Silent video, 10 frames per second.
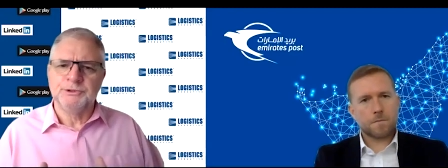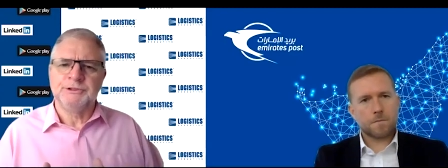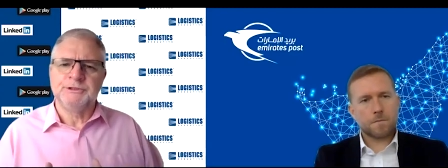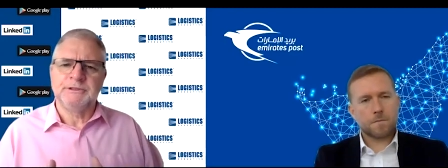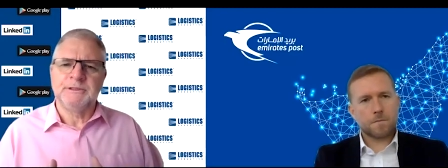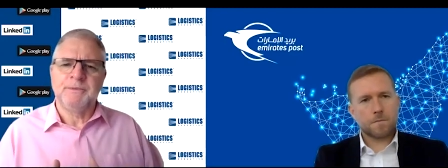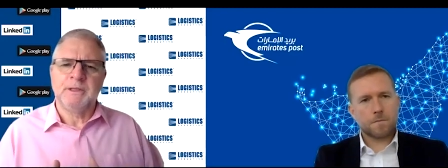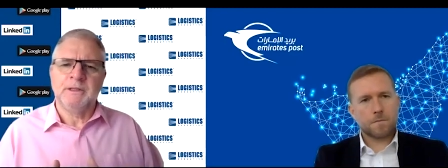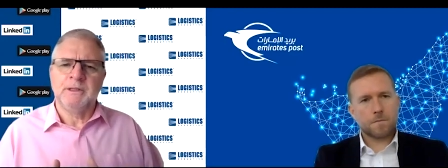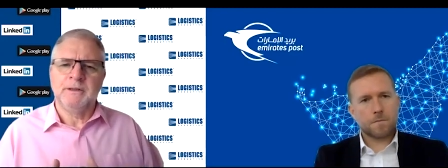Speaker 1: is it
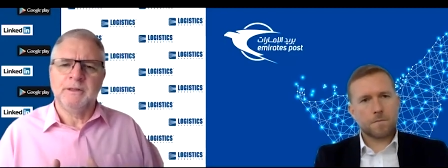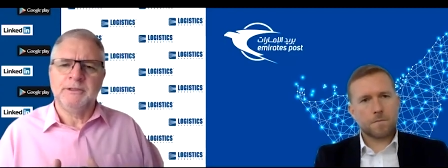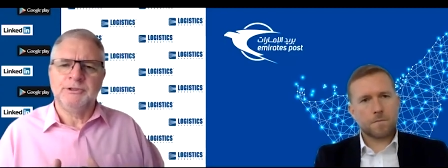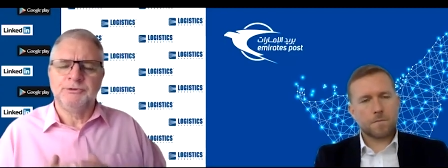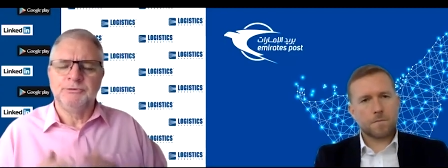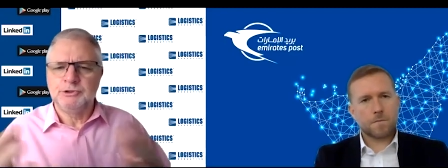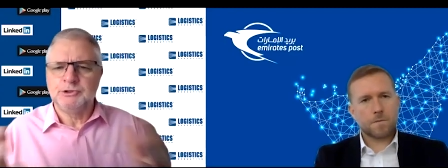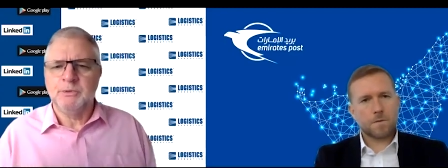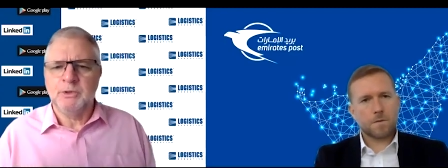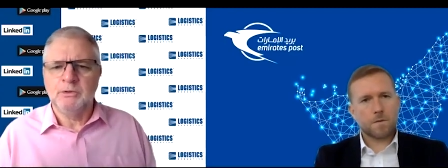something that they choose
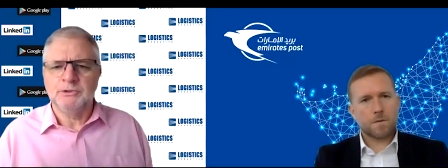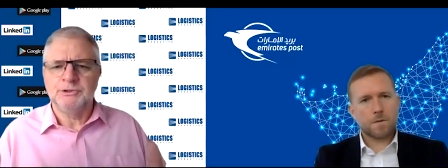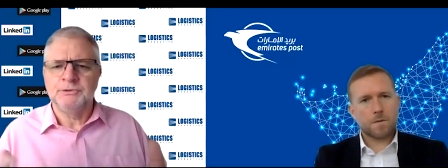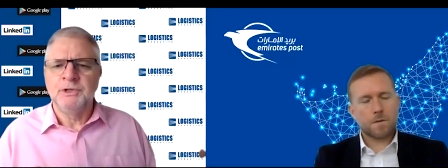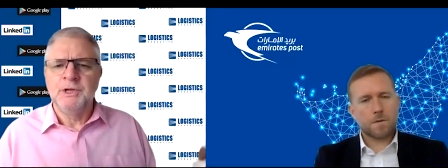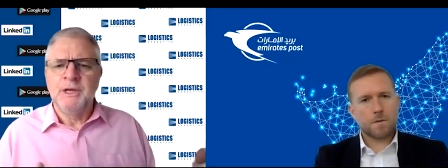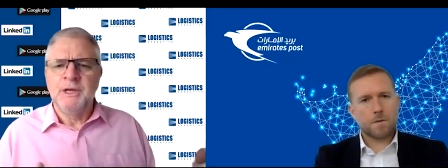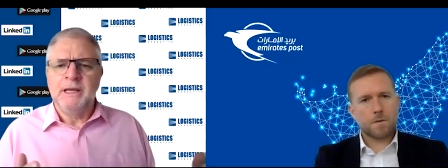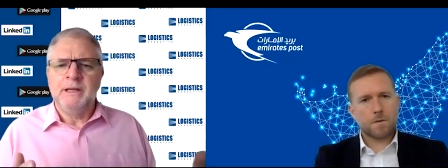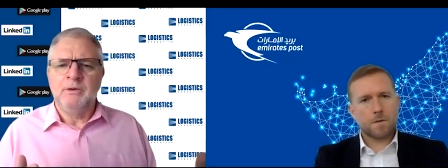to belong to?
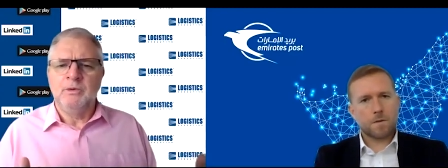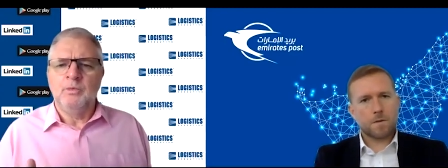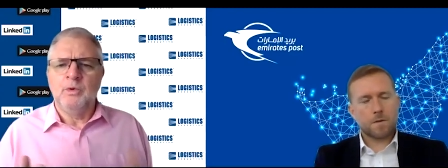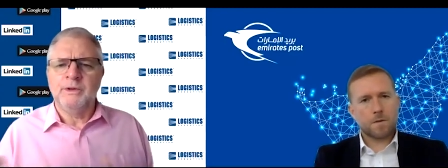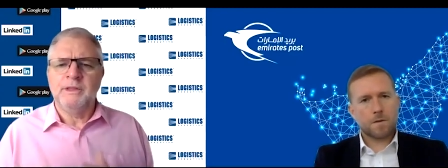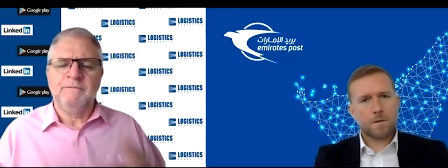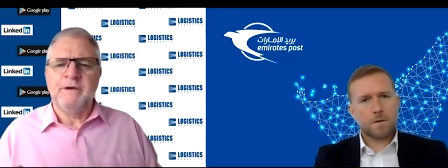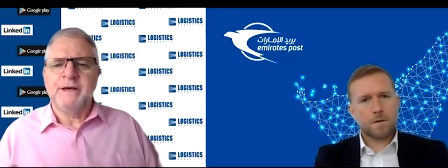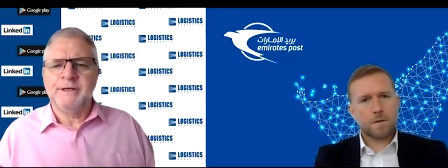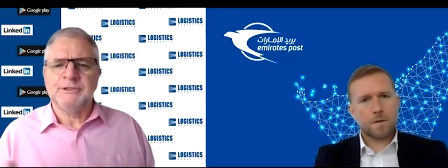And what are the
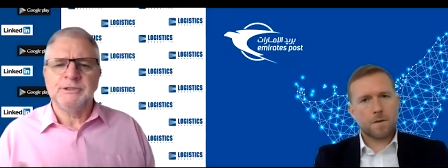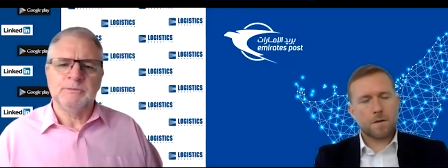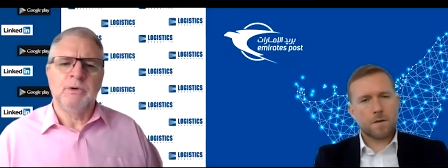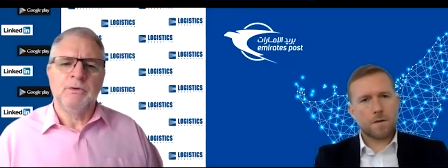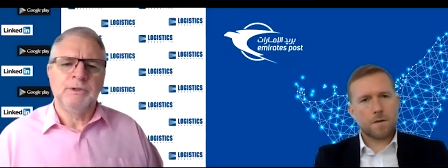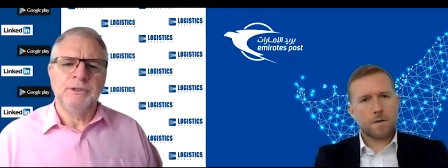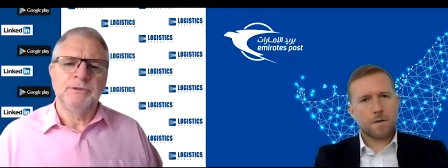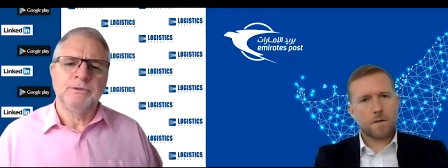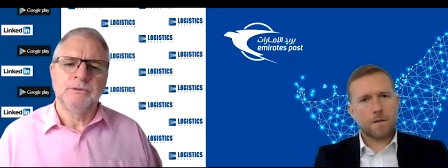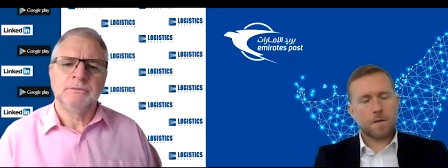advantages of belonging
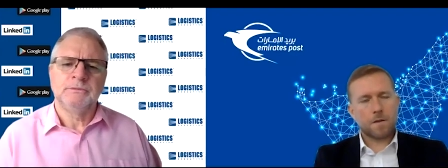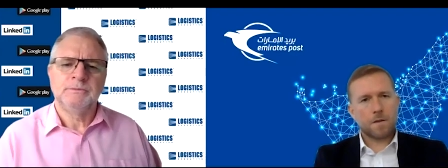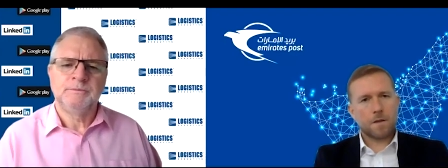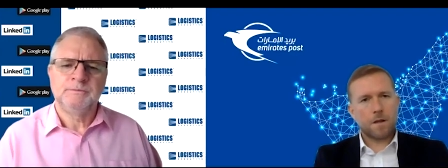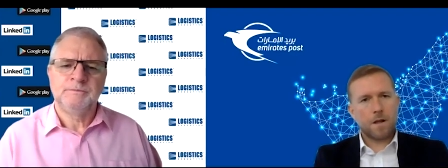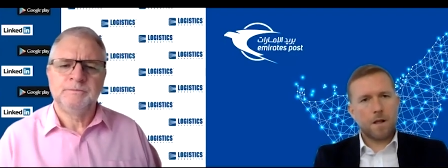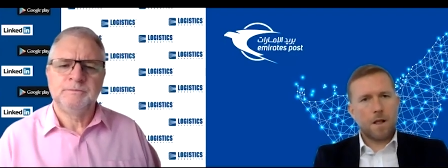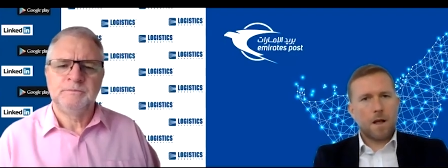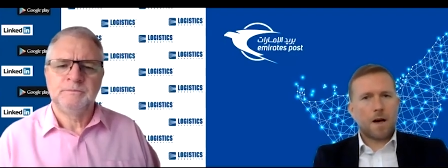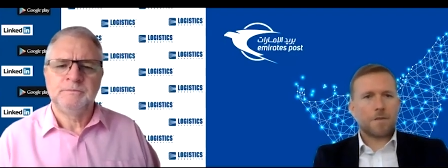to it?
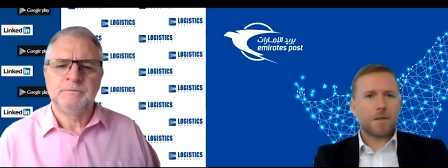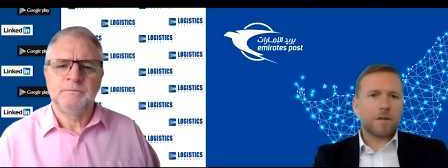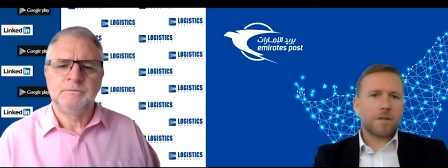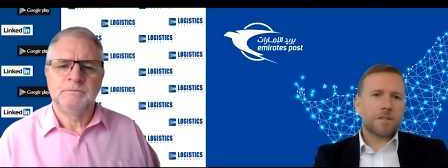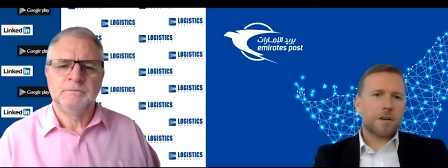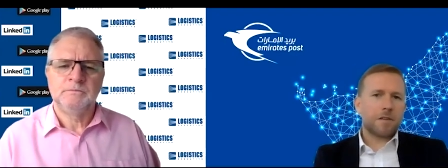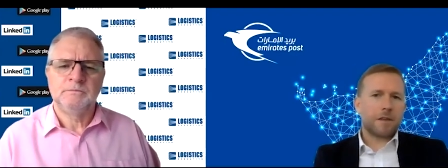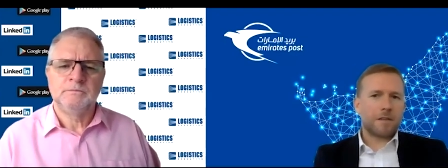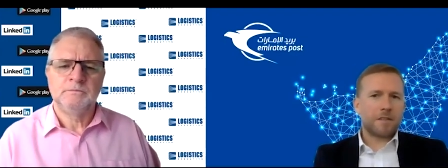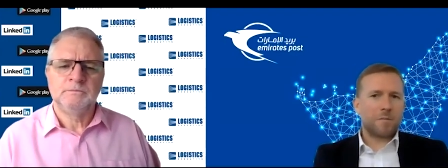
Speaker 2: I th- certainly think
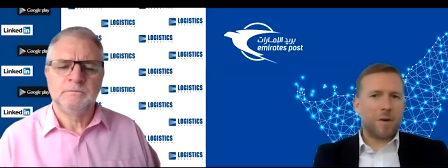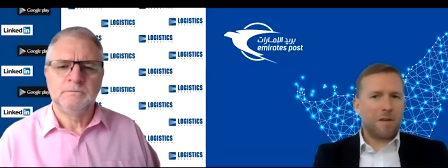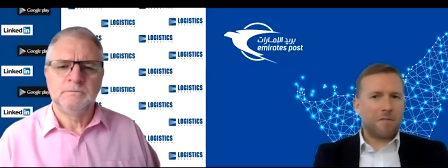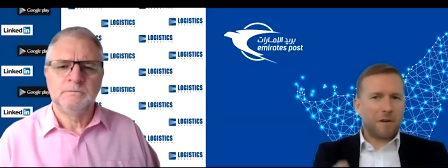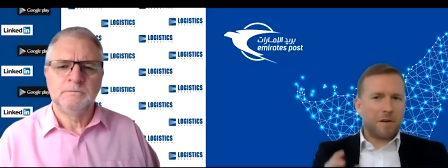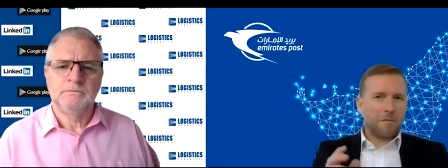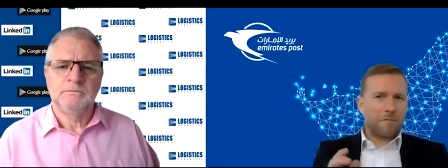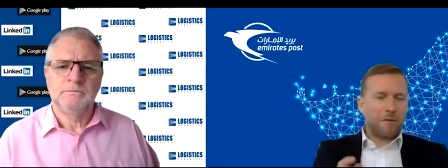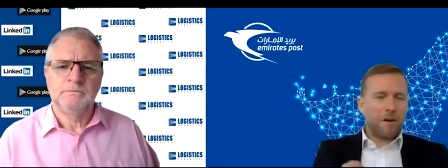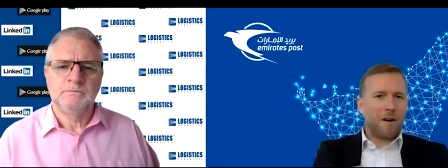there's a benefit
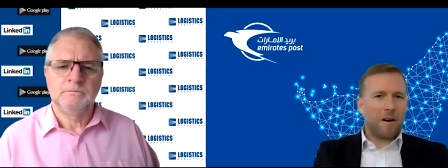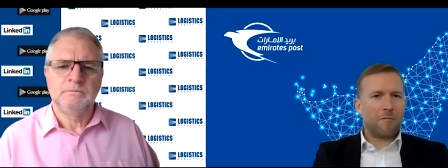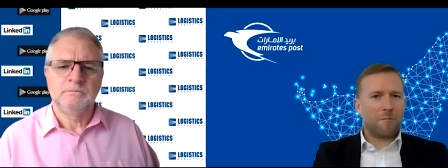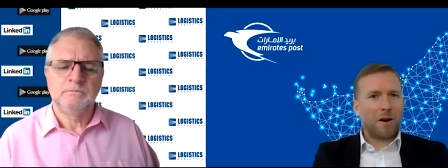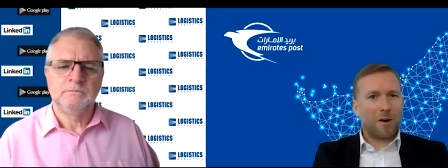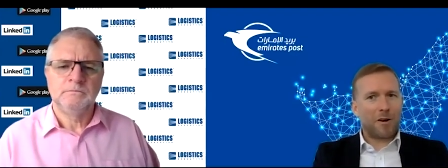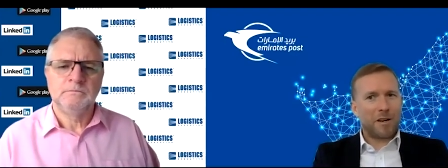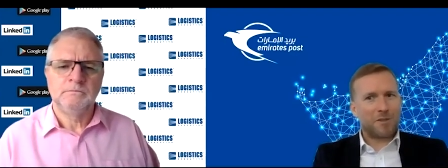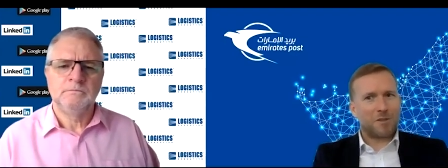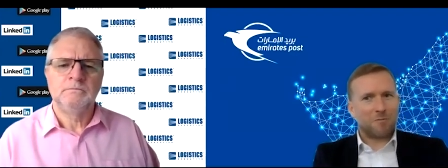of, uh, of
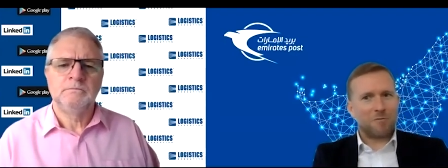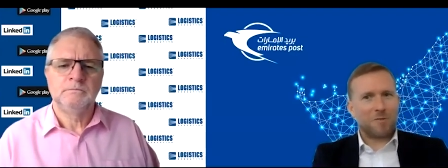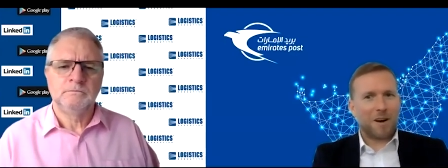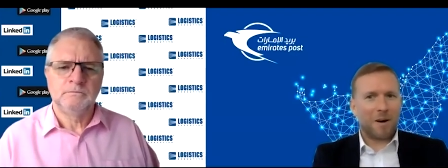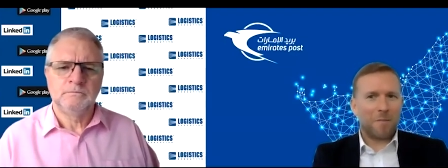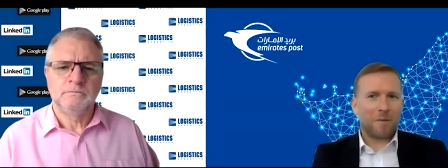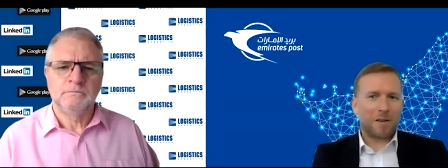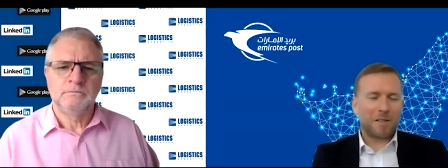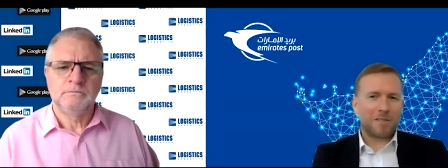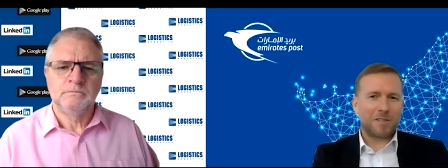belonging to um,
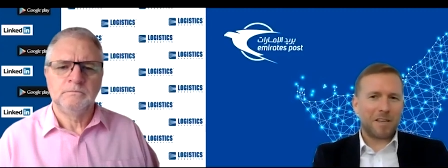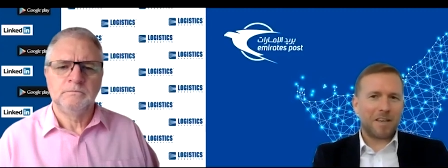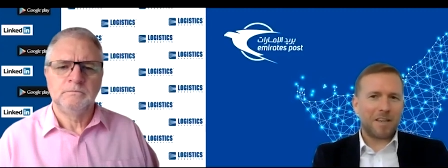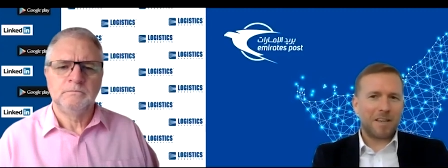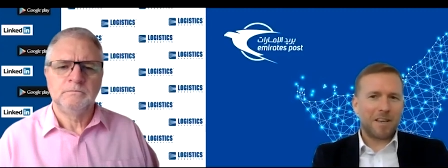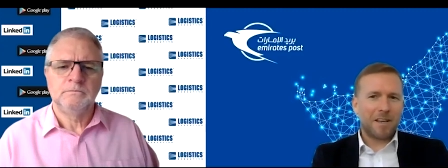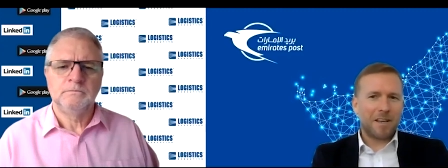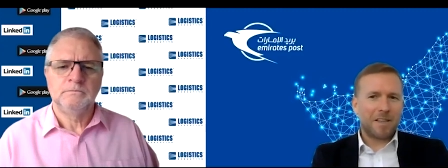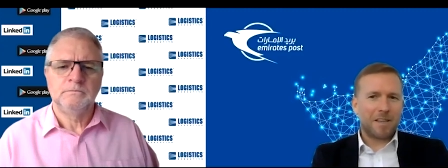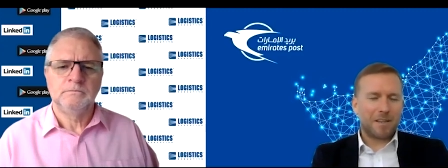because the
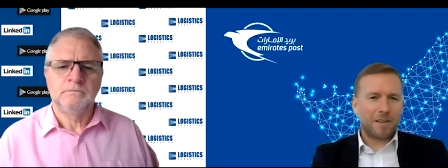the